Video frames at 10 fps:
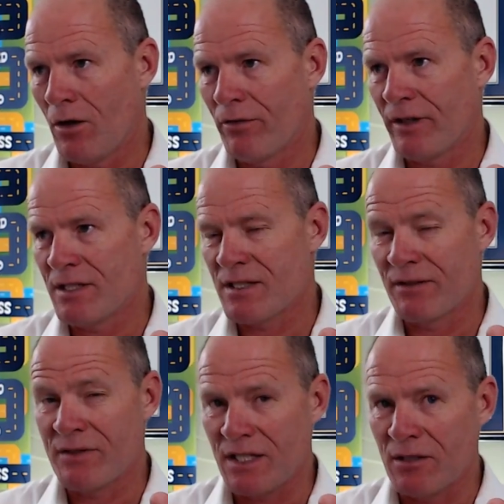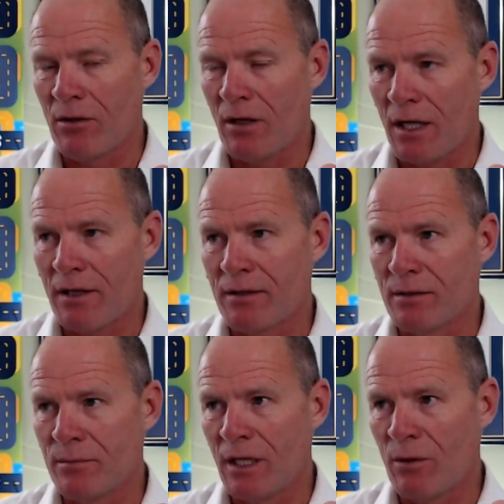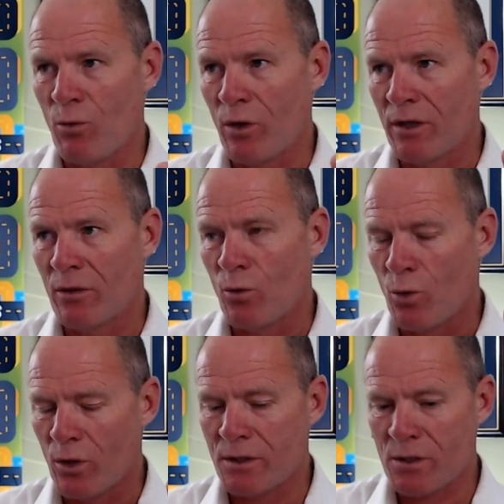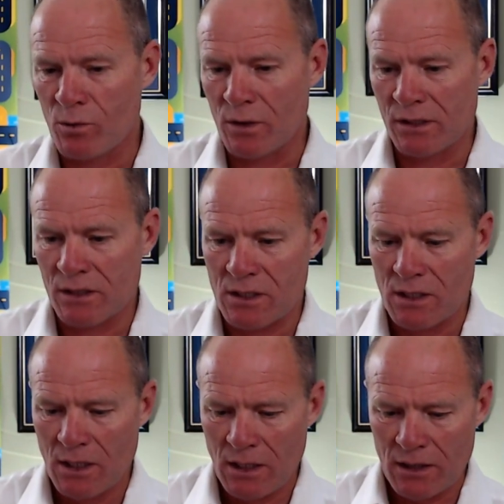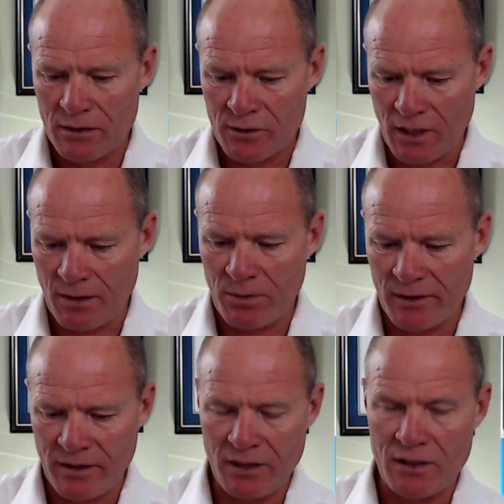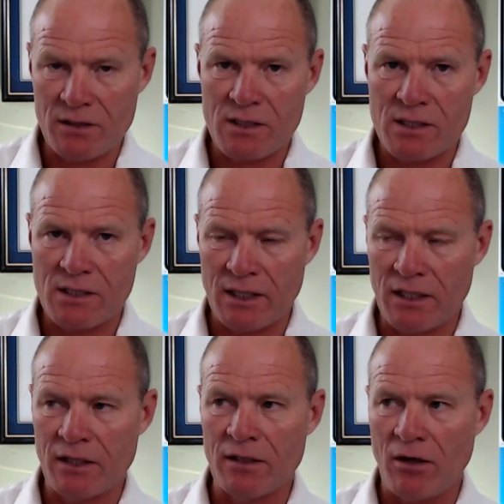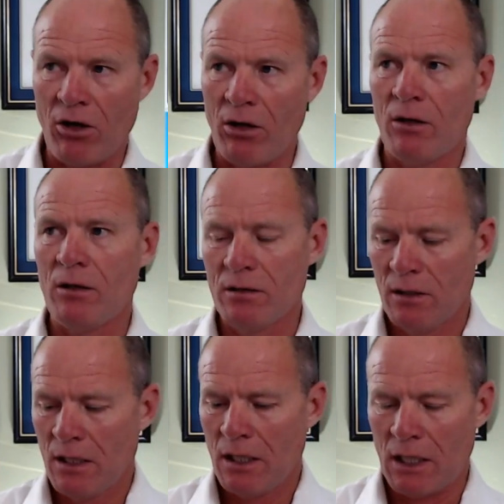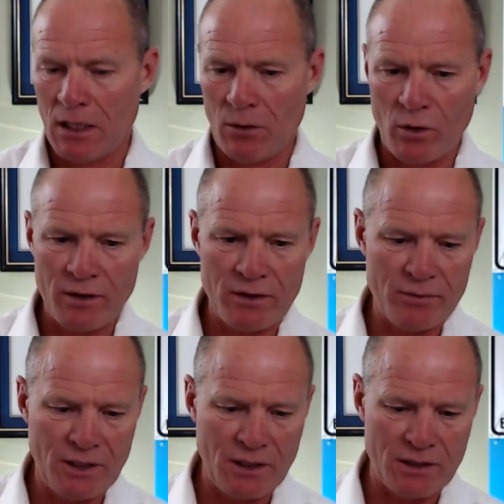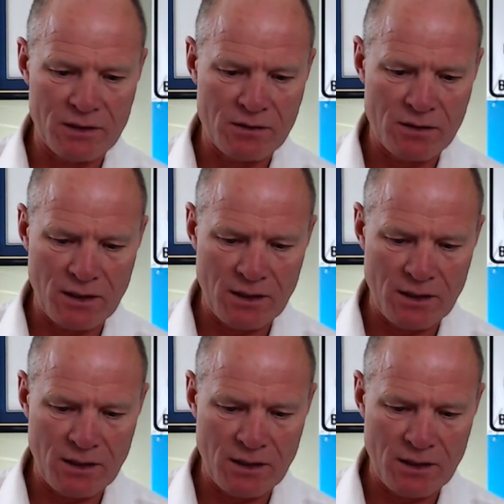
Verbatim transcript: phase, I've seen a lot of them, and one of the worst ones, there's a couple of things that they haul. One of them is